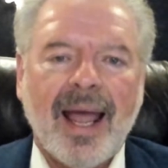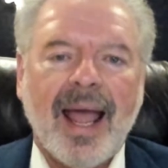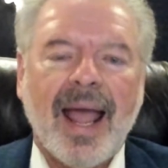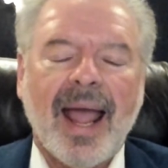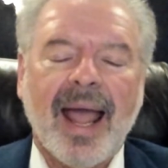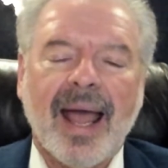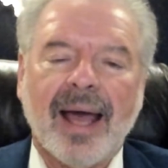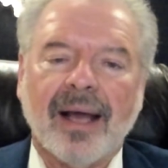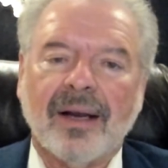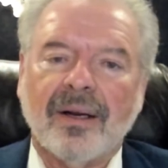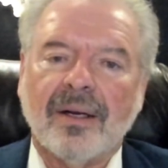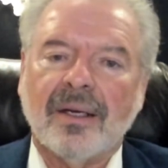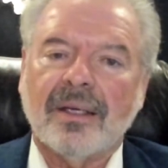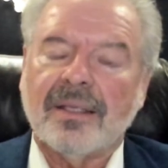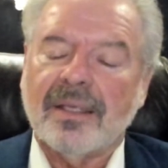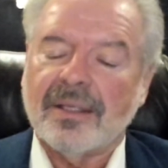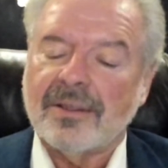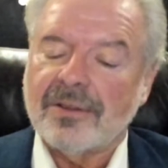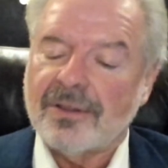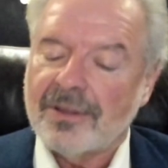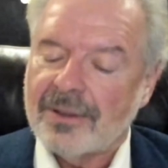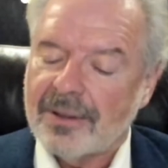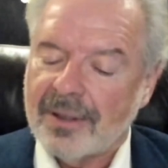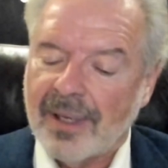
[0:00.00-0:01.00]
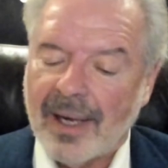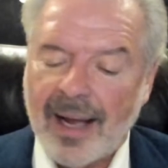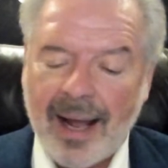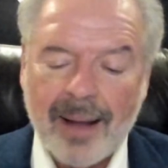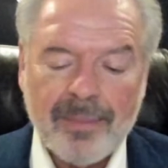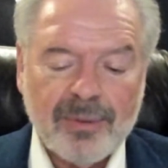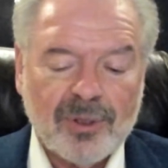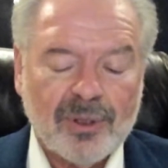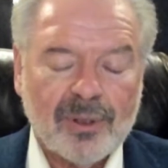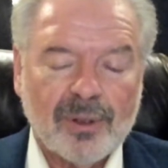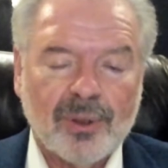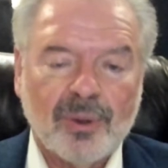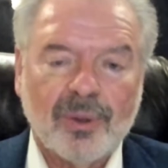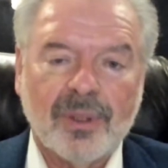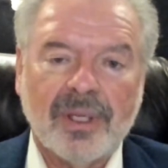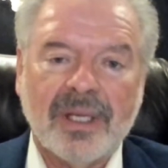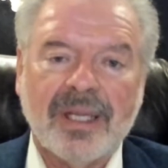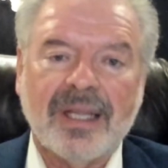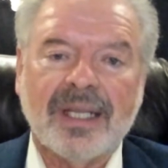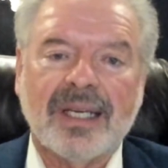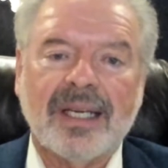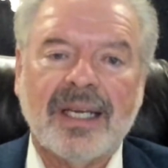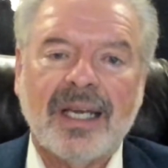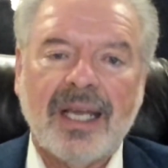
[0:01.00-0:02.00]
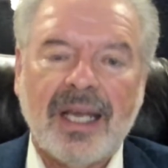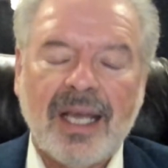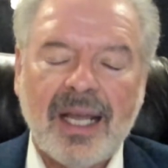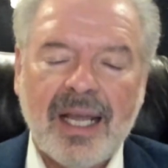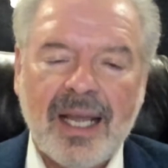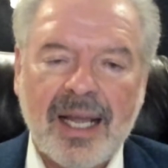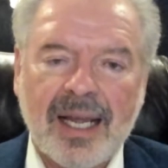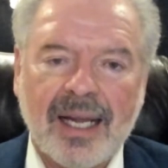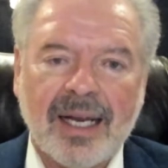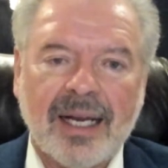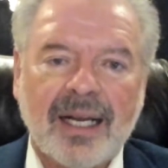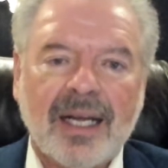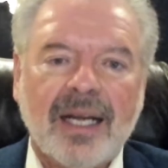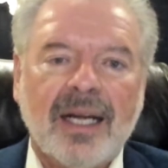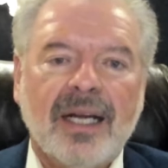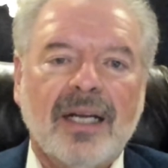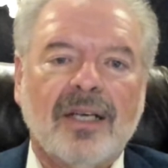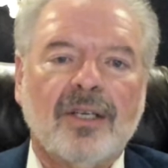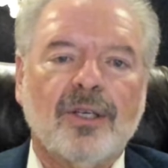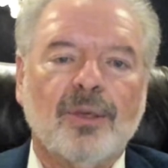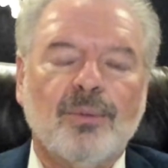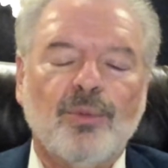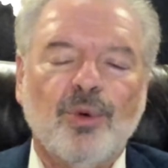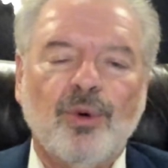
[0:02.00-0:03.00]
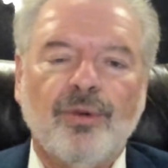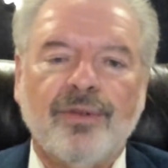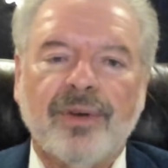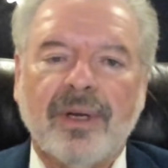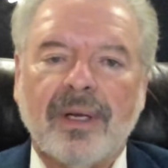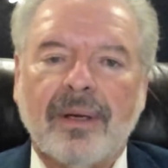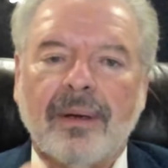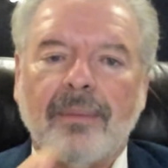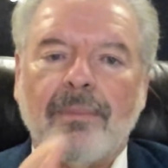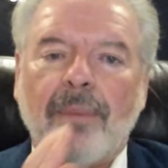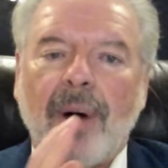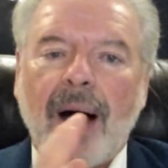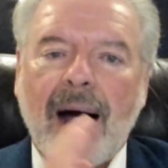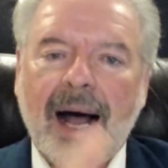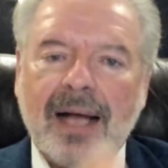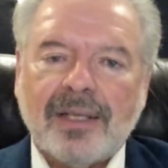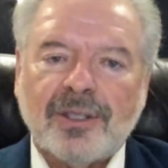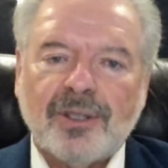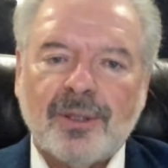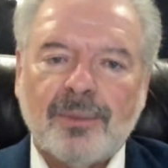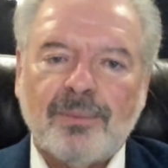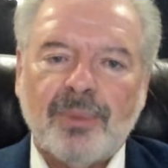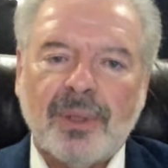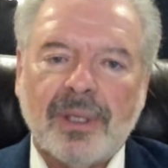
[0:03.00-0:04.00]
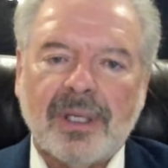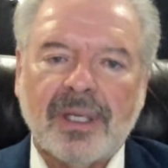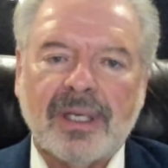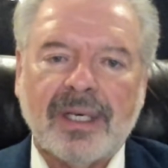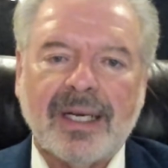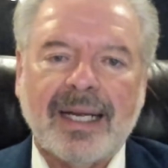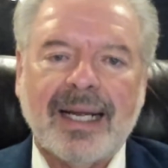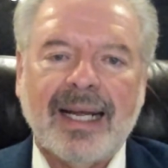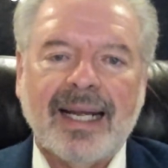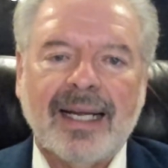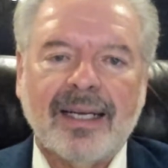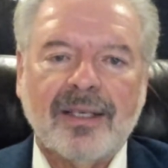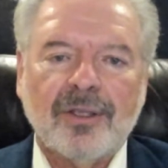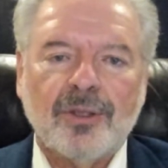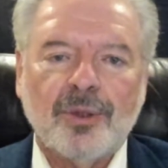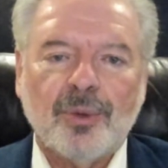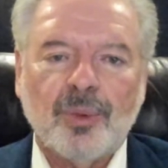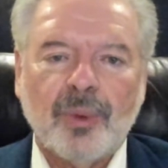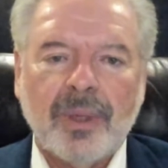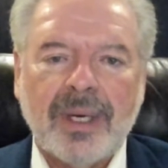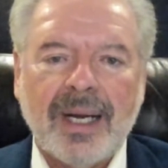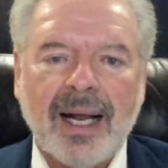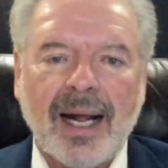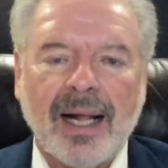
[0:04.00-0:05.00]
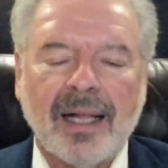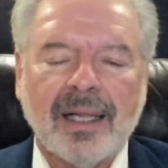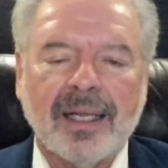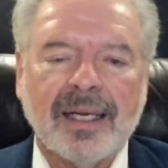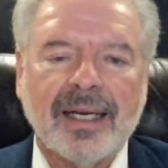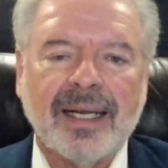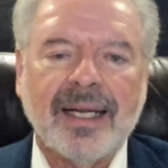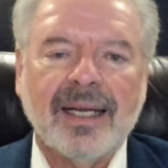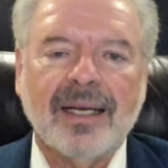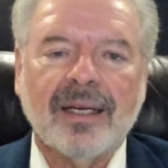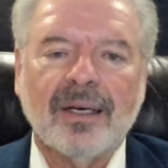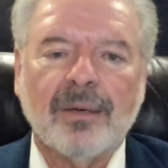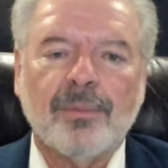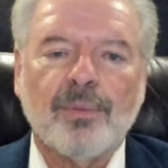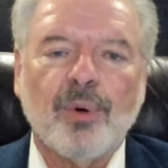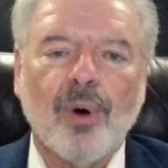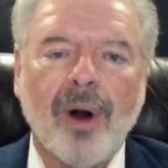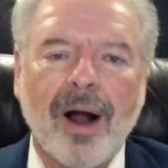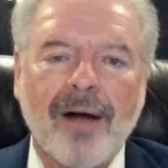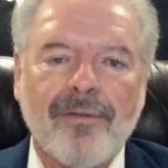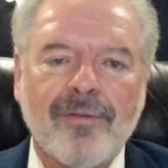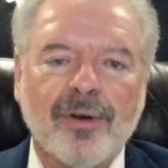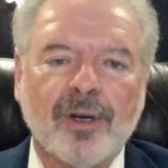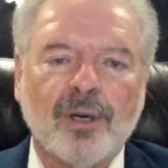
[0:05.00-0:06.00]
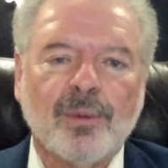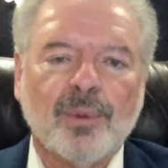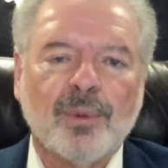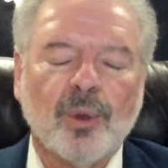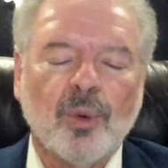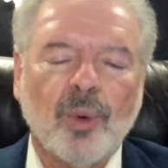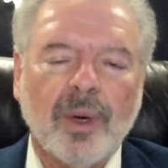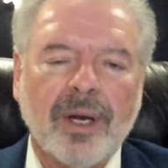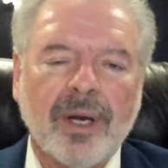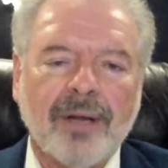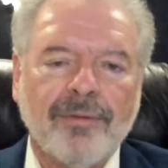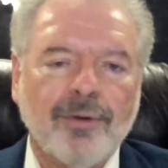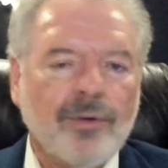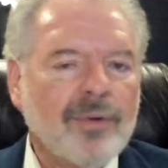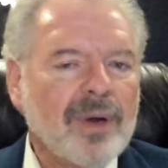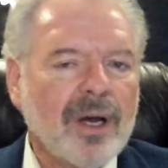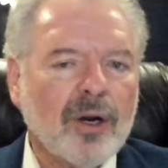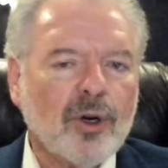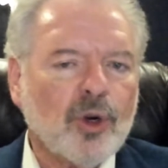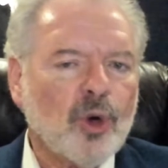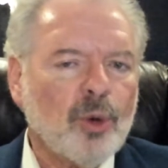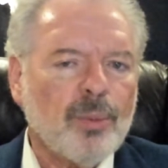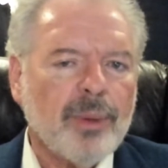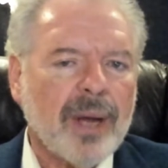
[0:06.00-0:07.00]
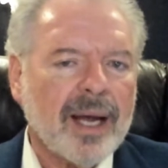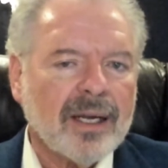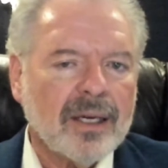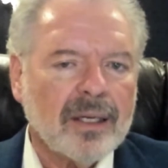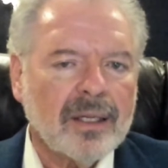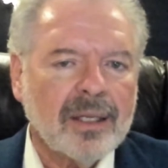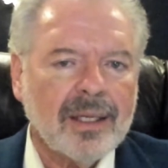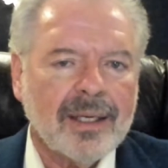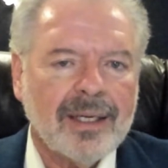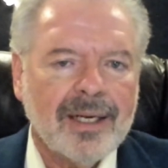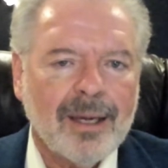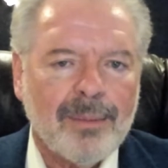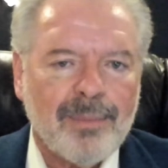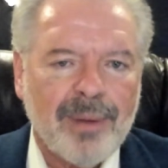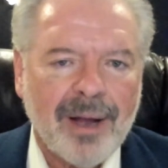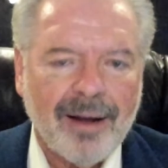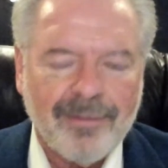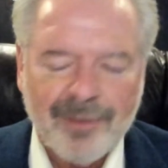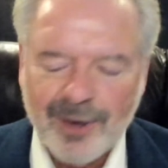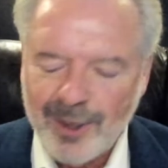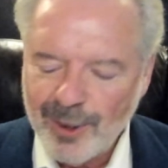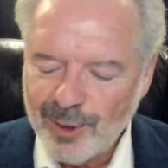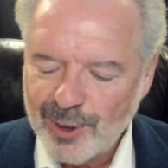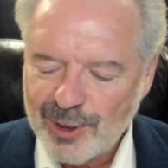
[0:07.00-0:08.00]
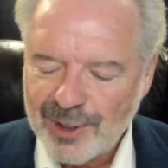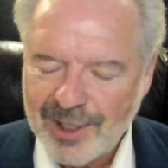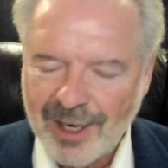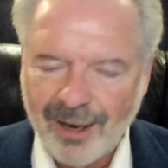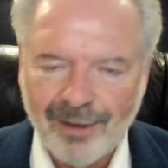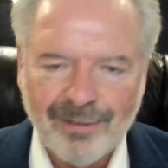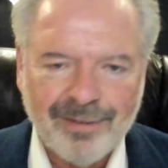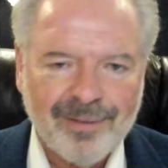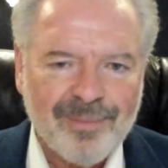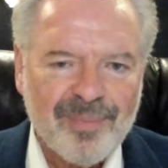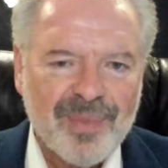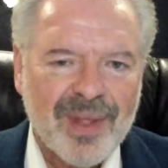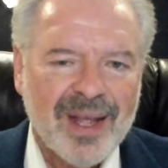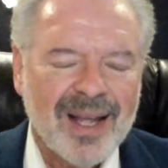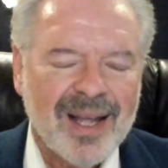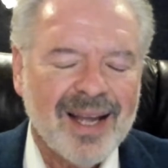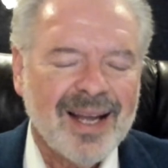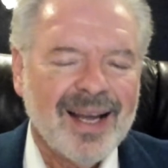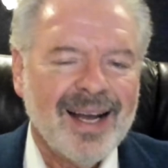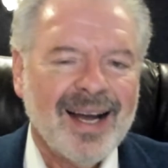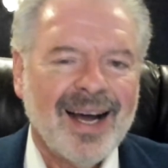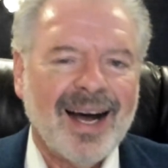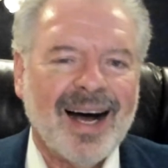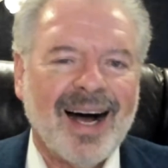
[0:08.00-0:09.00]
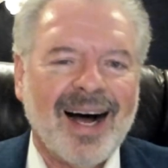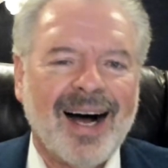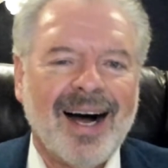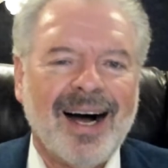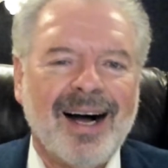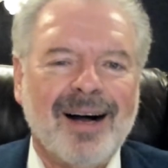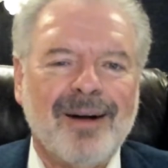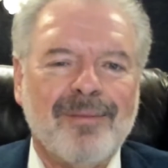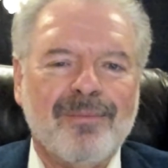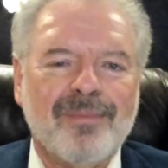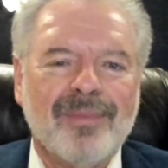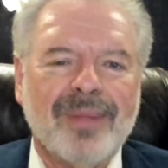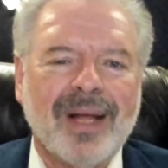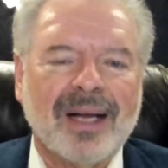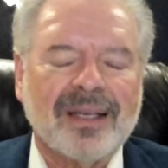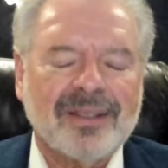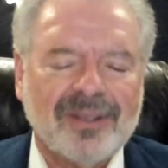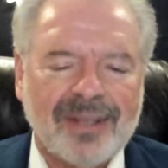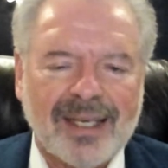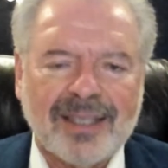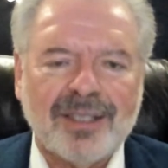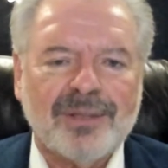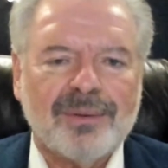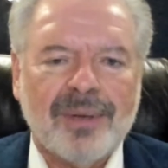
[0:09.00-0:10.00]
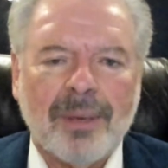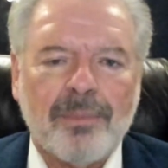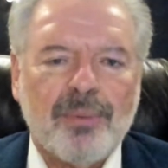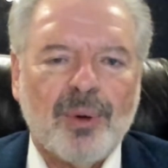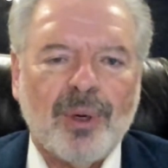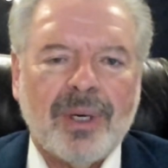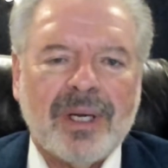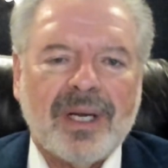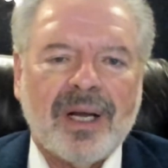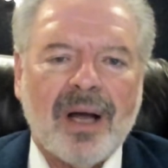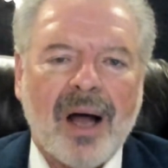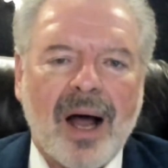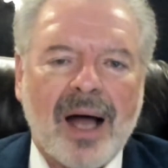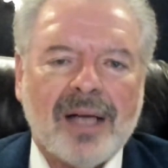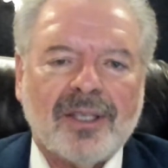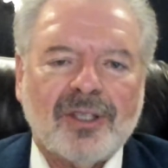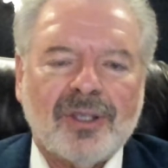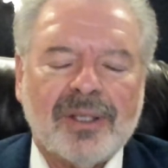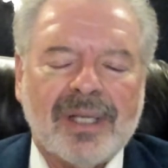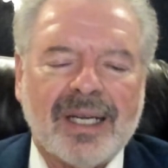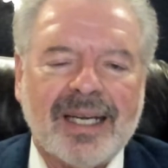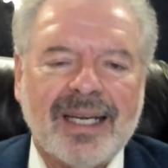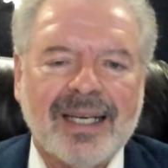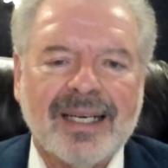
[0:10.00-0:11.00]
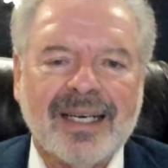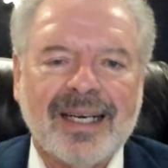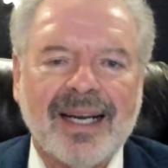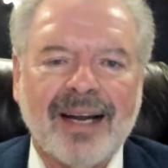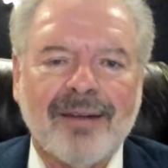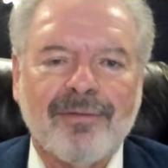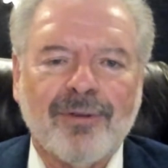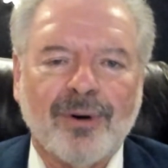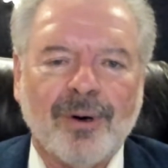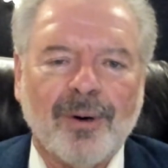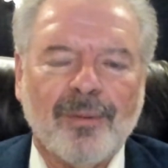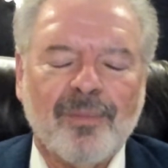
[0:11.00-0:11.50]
And it's absolutely the key to moving possibility into reality in a profitable way. If you've got to go back and clean up after yourself, that's a pretty costly endeavor.